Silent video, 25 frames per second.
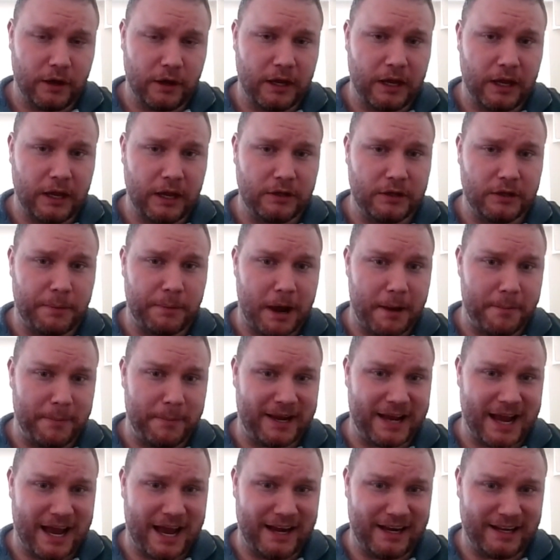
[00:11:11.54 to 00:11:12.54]
uh, the
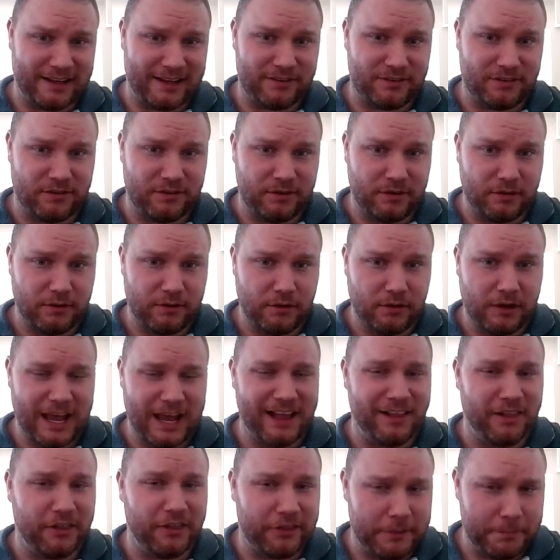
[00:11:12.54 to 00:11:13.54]
biomechanics,
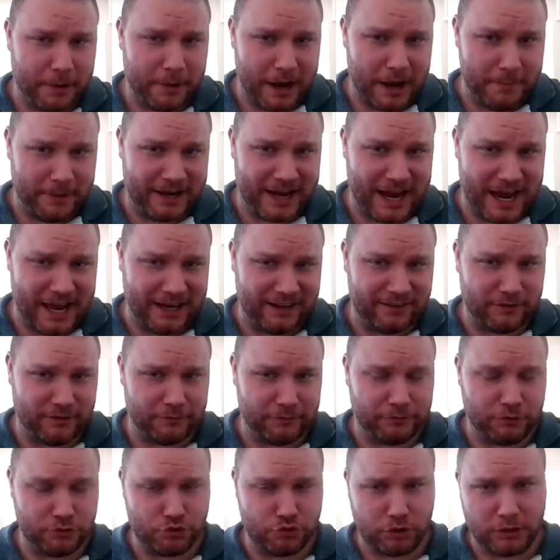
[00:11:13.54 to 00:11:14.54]
healthy biomechanics
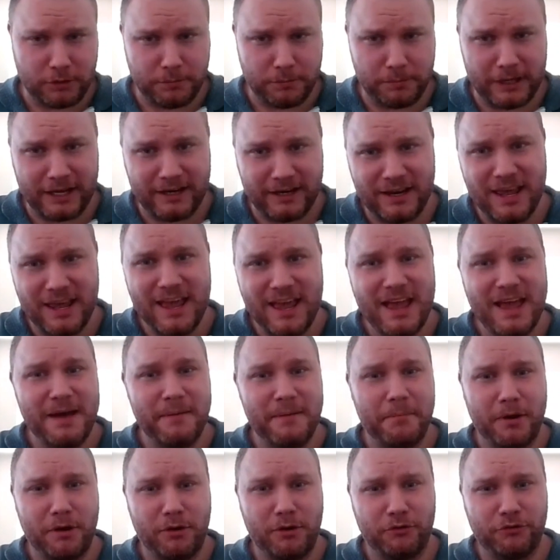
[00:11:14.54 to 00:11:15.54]
of the shoulder blade,
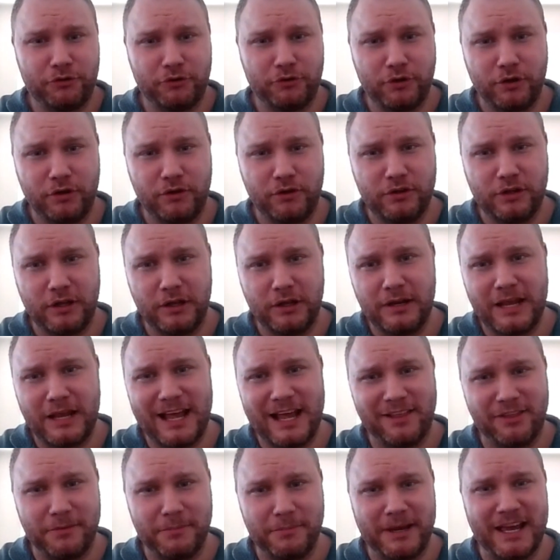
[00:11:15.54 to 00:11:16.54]
but also the, the
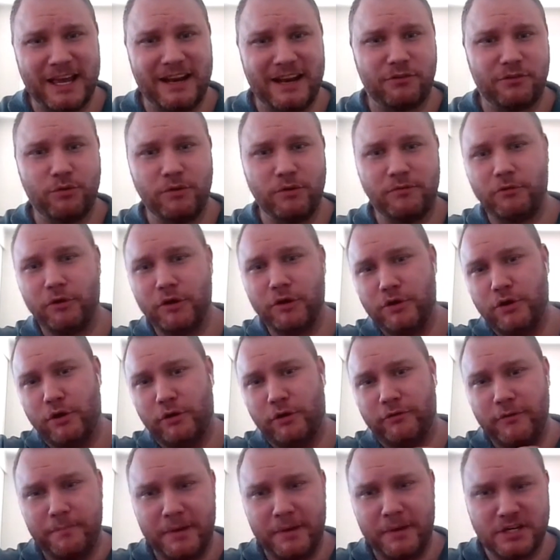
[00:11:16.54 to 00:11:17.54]
healthy mechanics to avoid
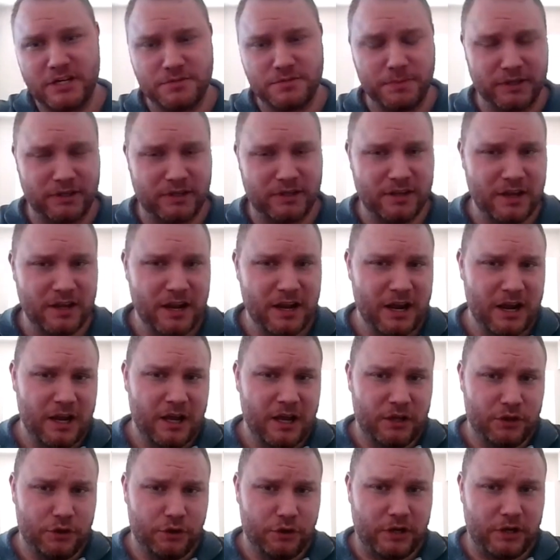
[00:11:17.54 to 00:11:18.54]
nerve impingement,
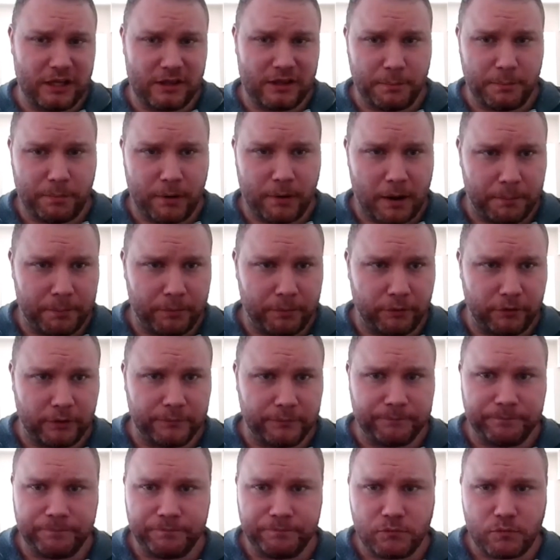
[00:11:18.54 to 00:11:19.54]
to get the
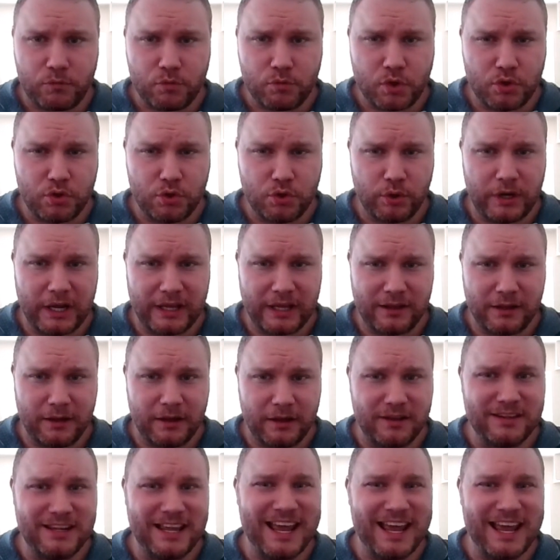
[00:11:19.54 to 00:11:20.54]
proper, to get
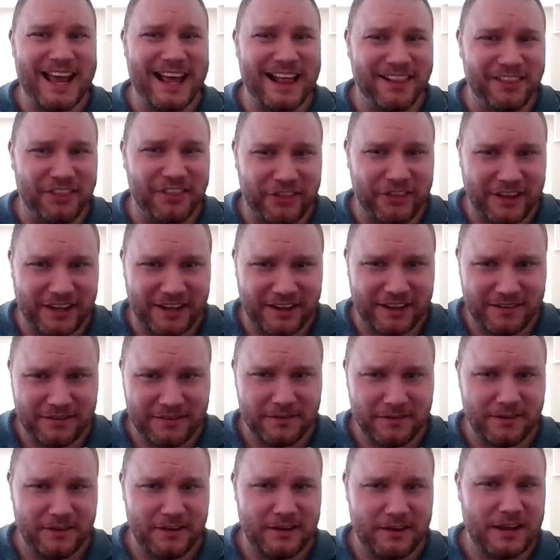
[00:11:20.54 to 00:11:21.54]
the, the healthy,
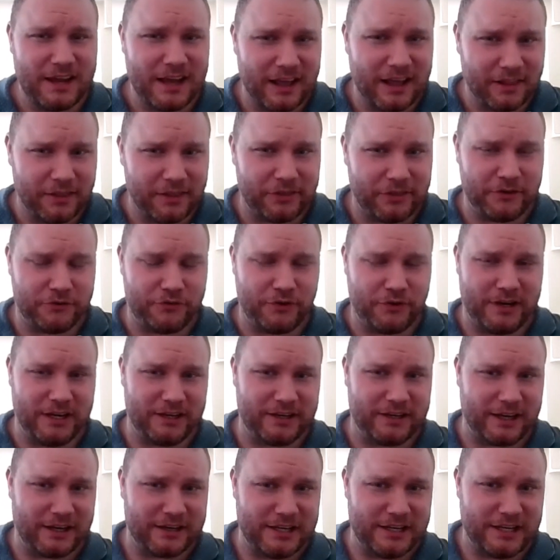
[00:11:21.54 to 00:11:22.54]
healthy
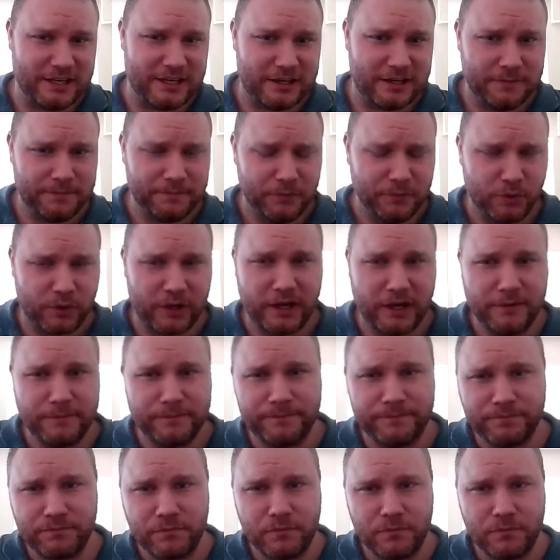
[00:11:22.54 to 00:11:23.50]
training technique. Okay.